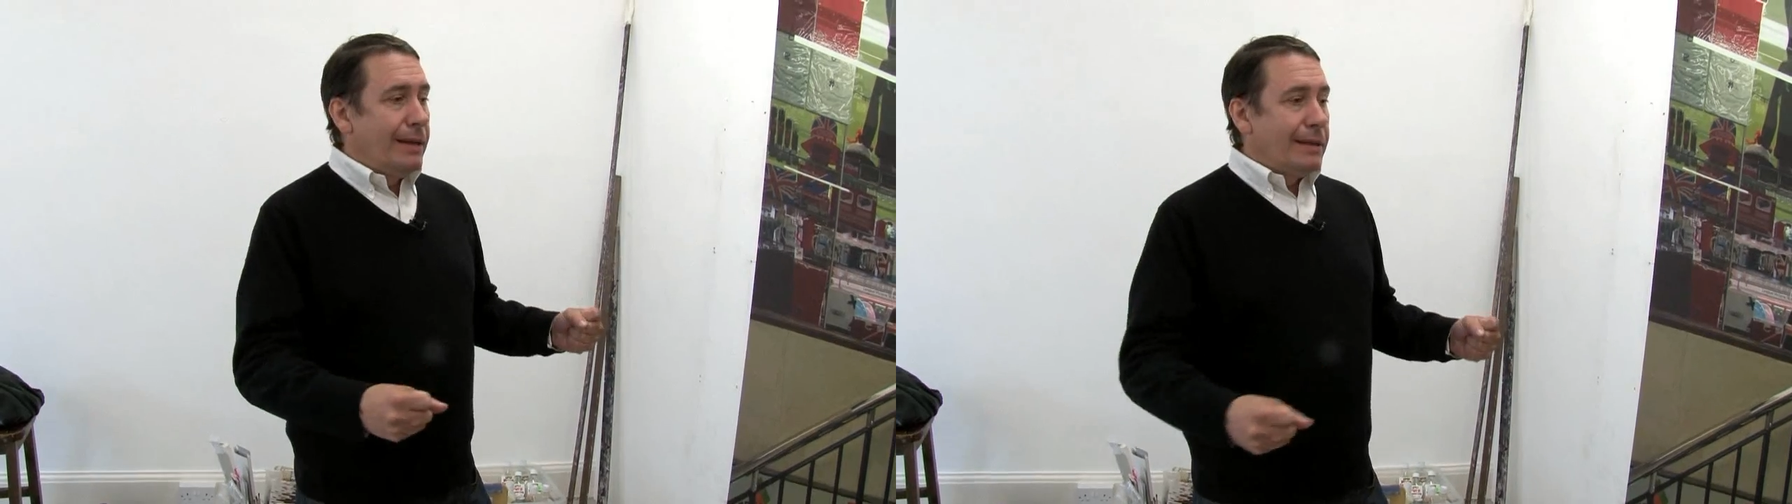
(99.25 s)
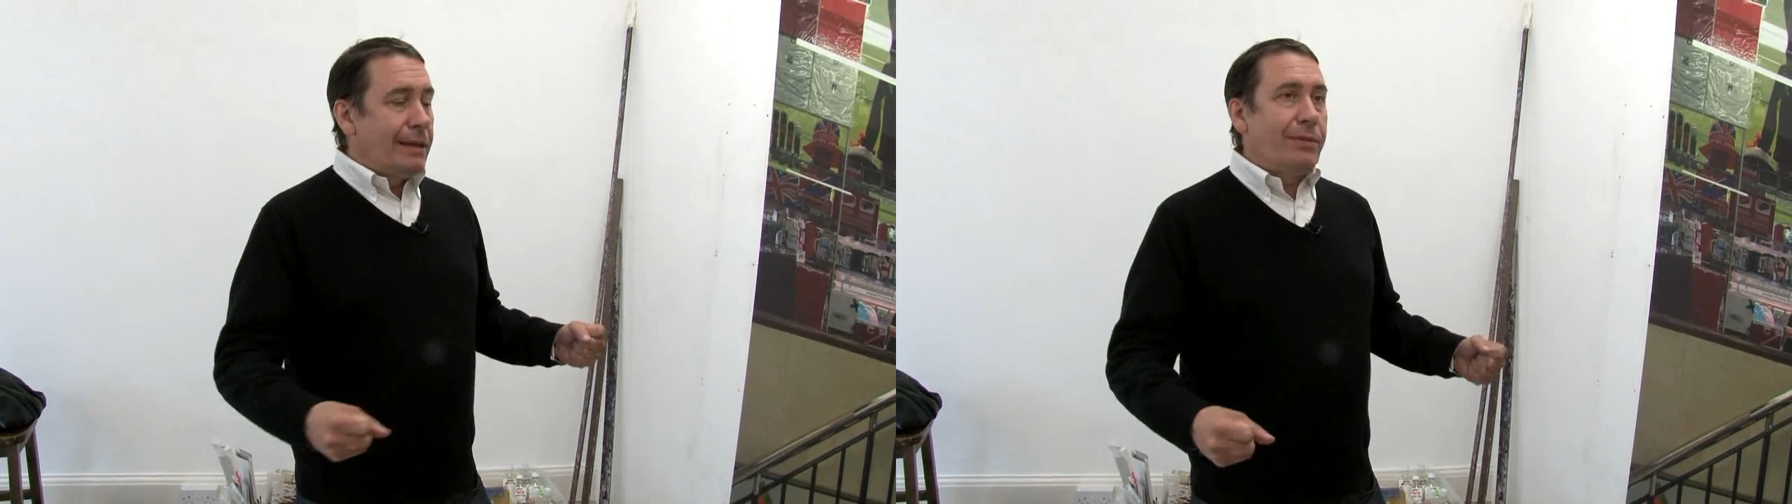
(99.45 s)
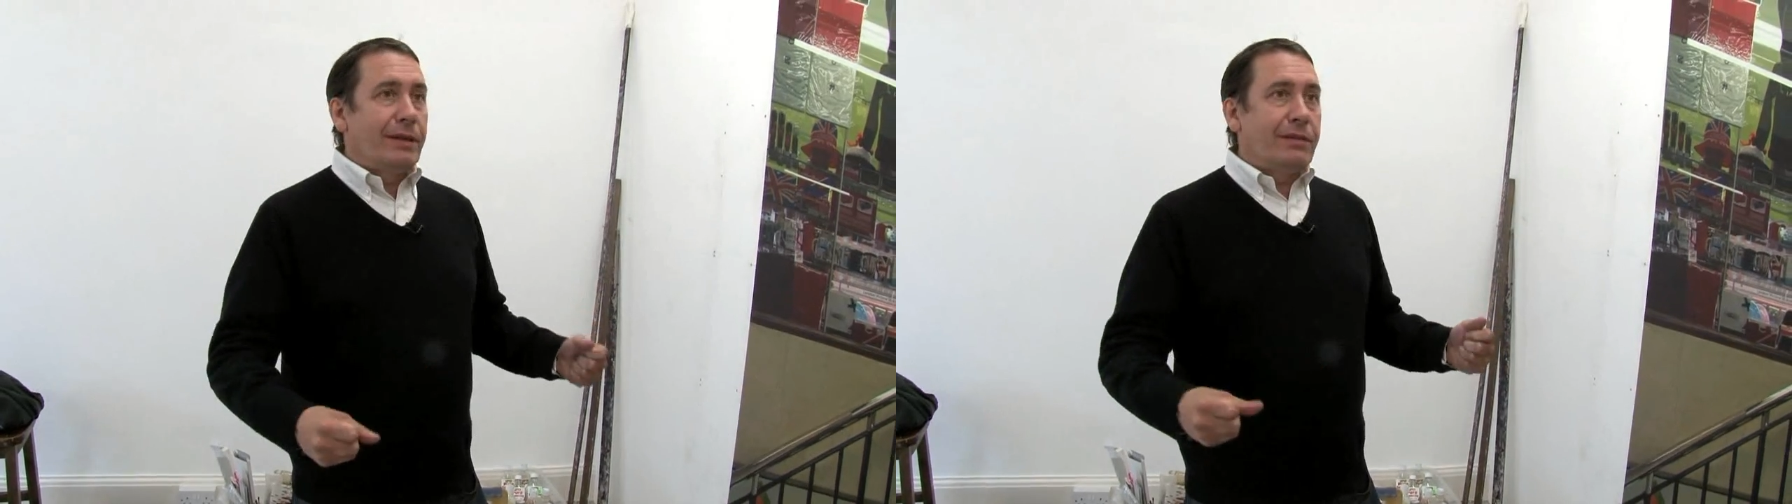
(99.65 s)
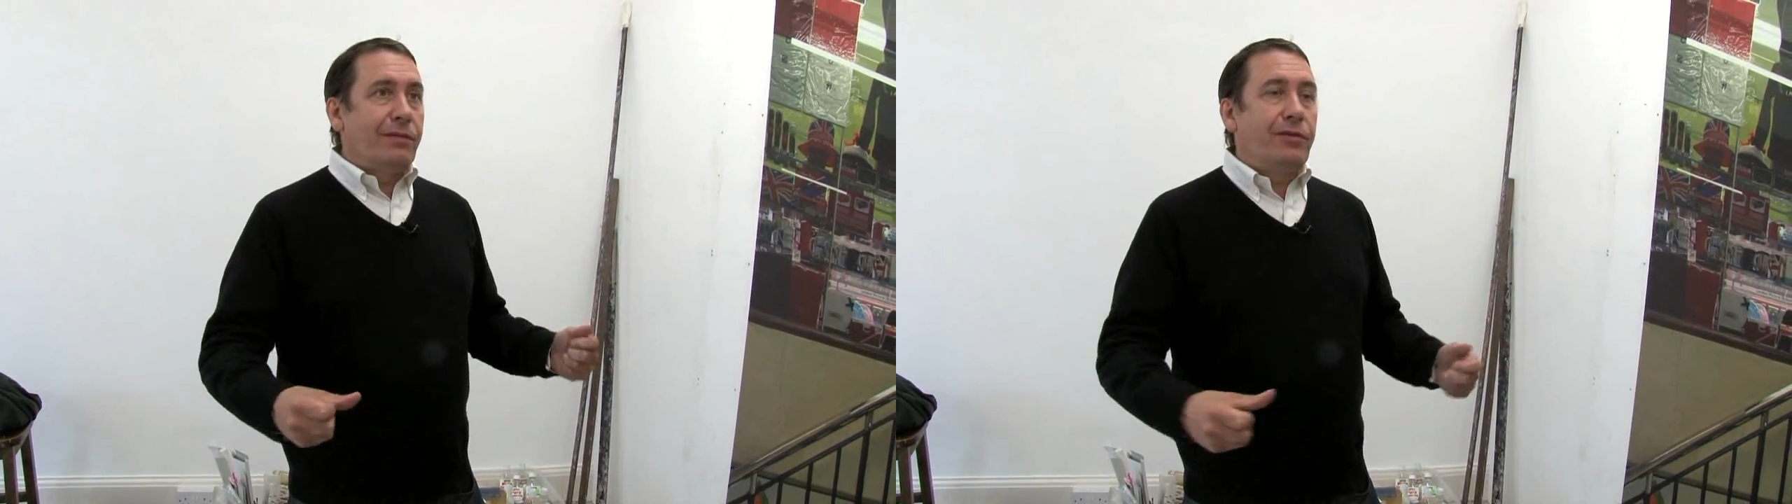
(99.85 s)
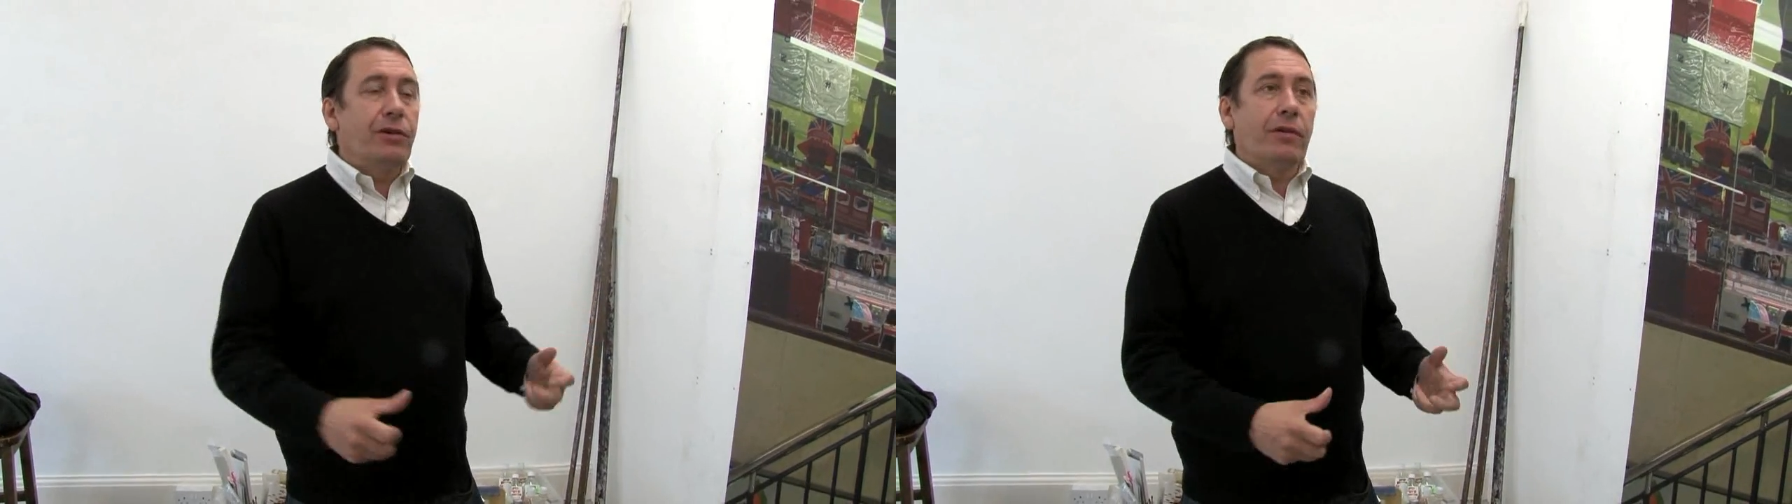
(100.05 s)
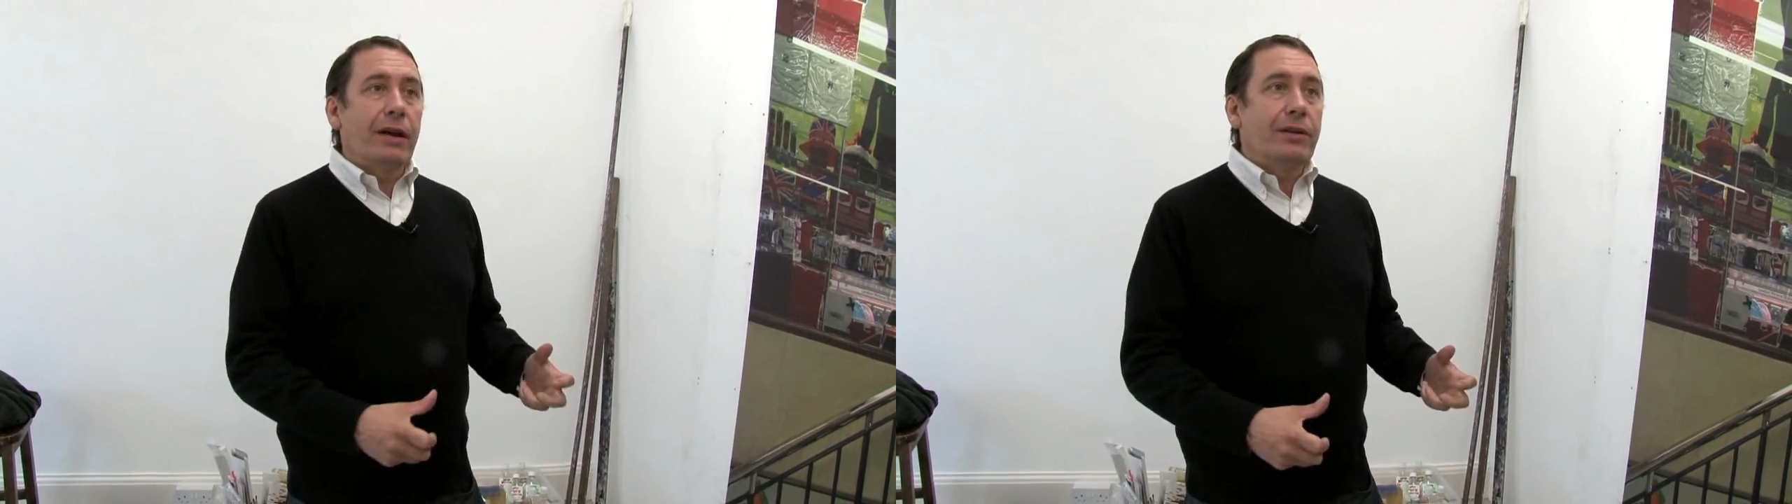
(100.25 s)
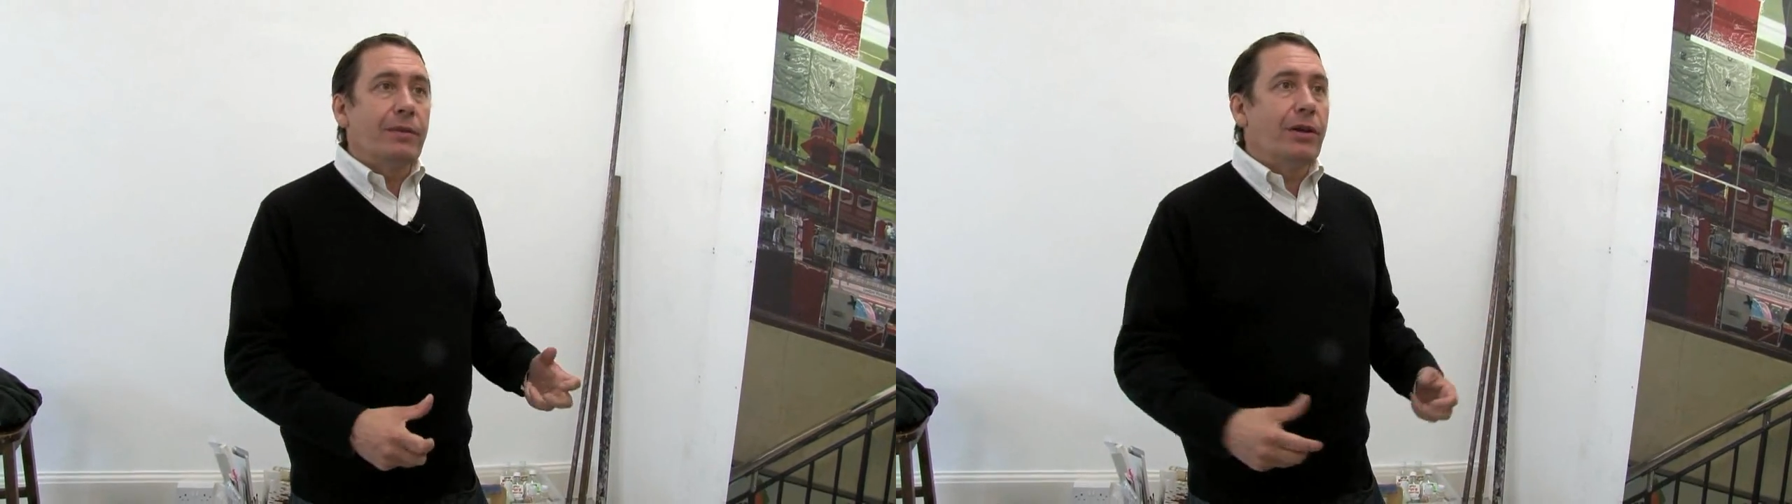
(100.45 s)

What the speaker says: some things infuriate them.